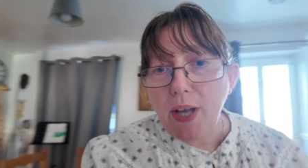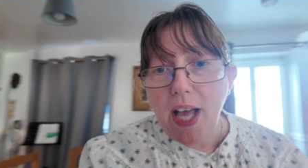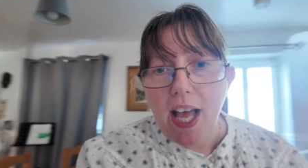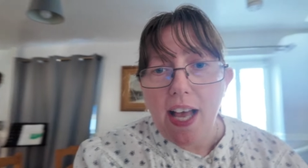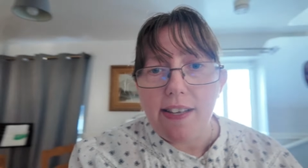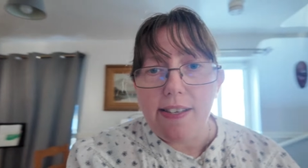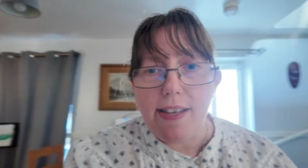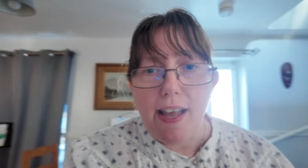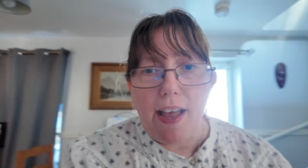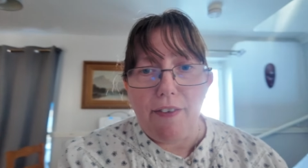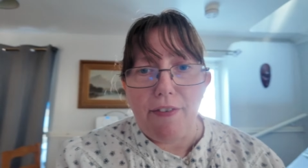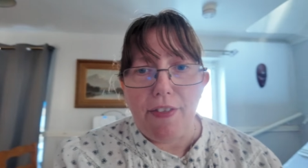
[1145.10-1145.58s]

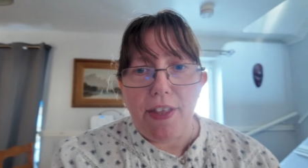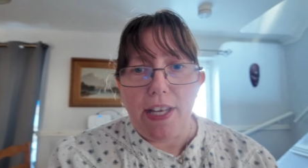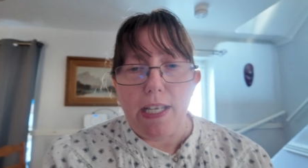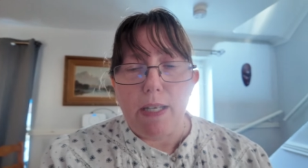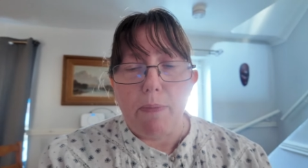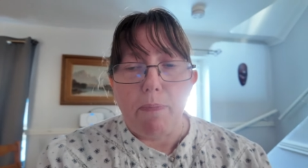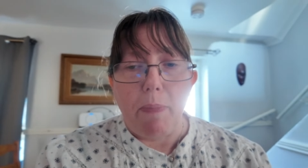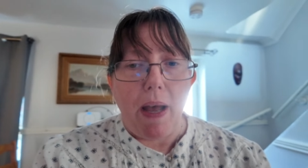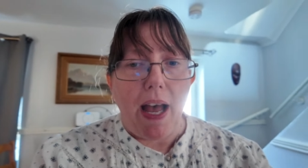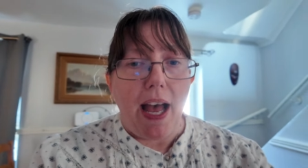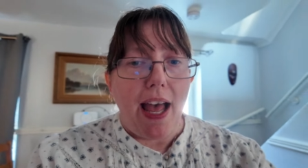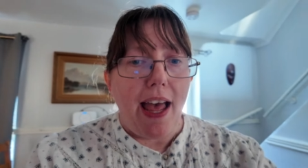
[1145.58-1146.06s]
guys have this,
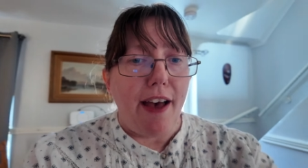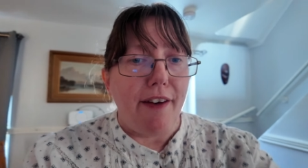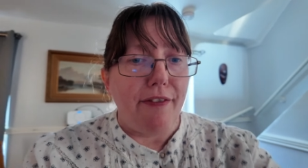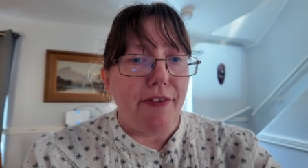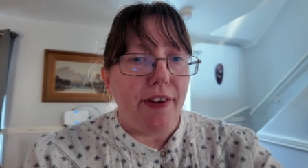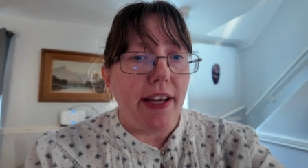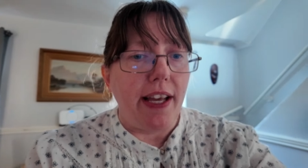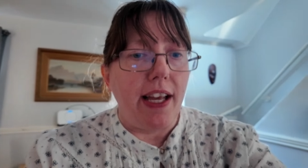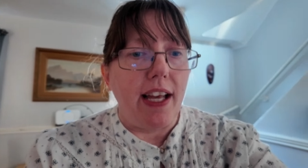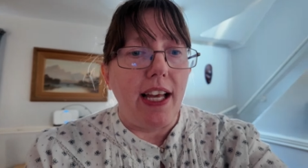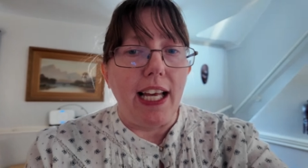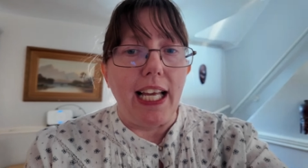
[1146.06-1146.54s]
but I have
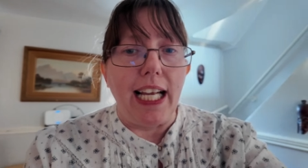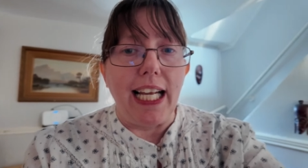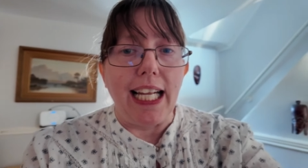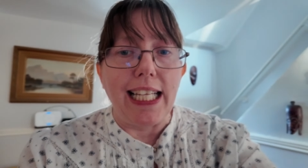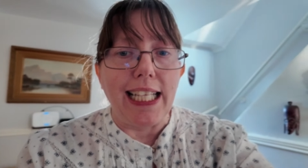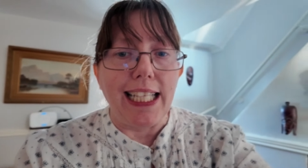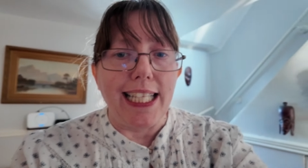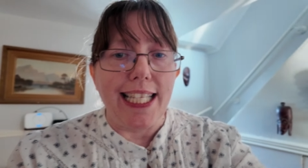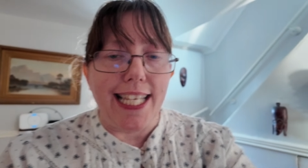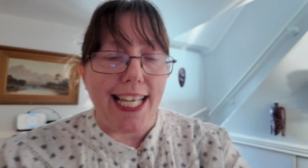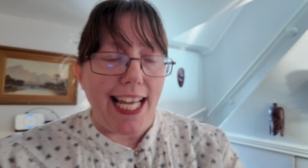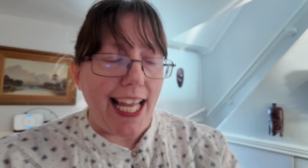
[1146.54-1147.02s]
a
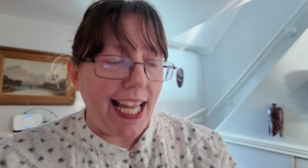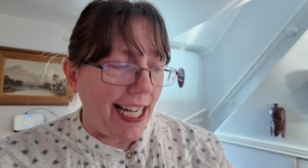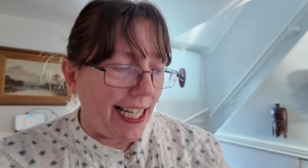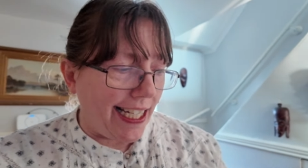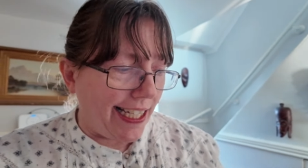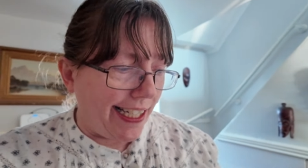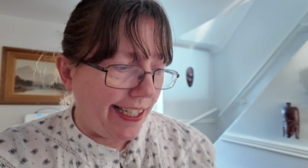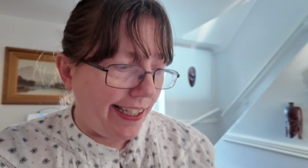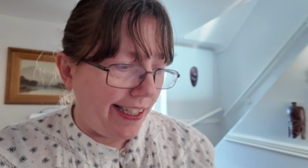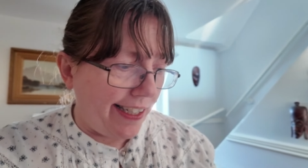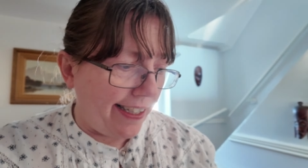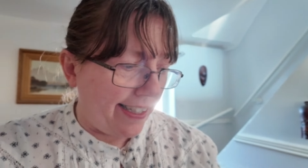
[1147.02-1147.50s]
little
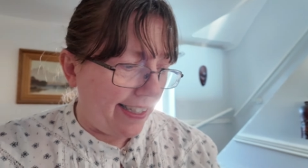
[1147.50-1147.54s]
tin.